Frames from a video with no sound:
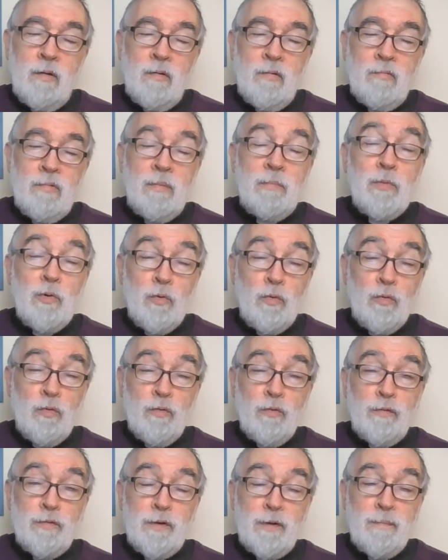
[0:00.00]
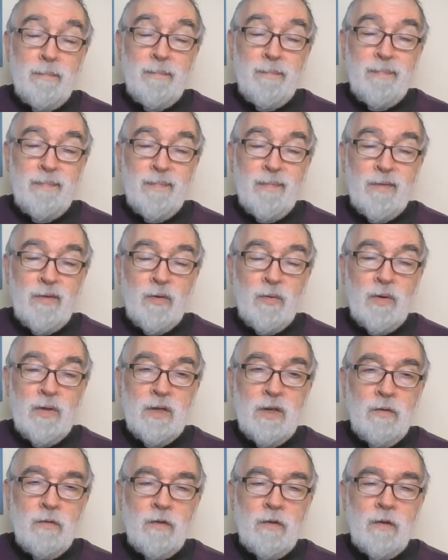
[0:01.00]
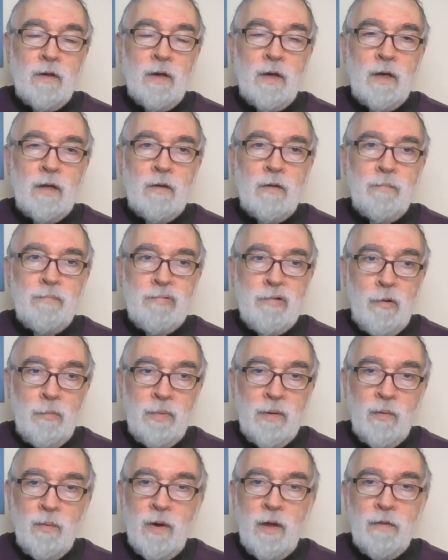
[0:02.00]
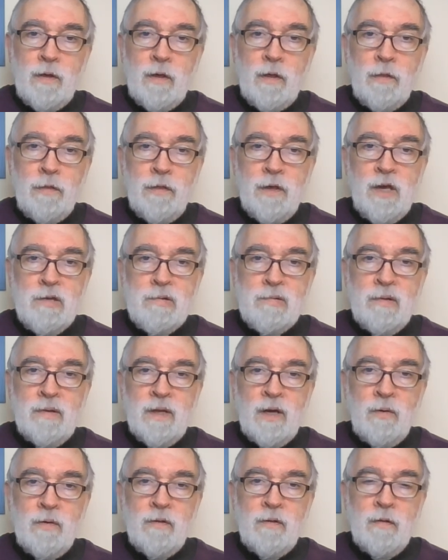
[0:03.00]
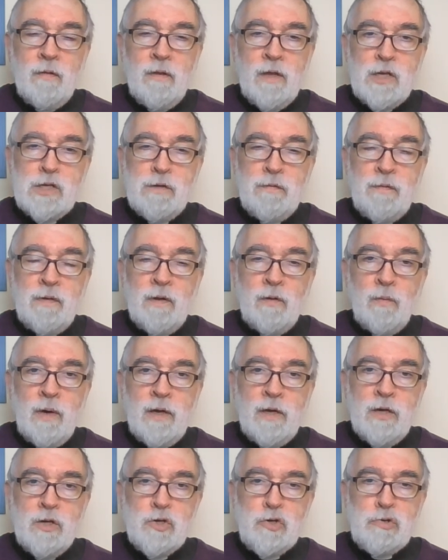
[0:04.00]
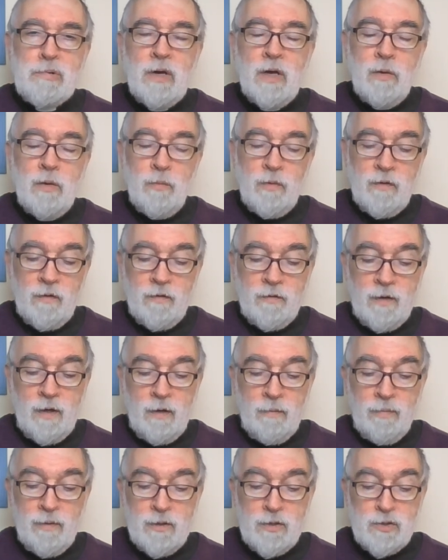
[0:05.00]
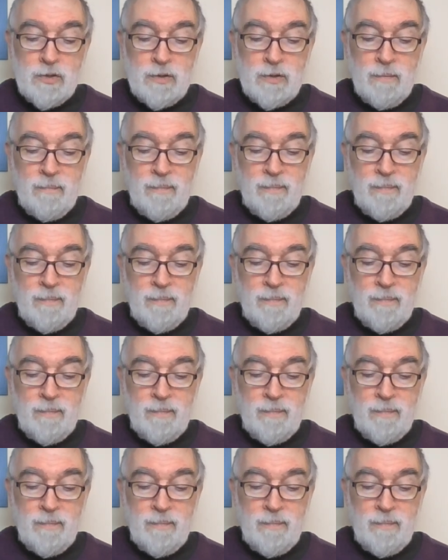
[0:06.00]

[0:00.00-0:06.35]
removed to a new site, probably where the cathedral now is in Lichfield, where his shrine was established.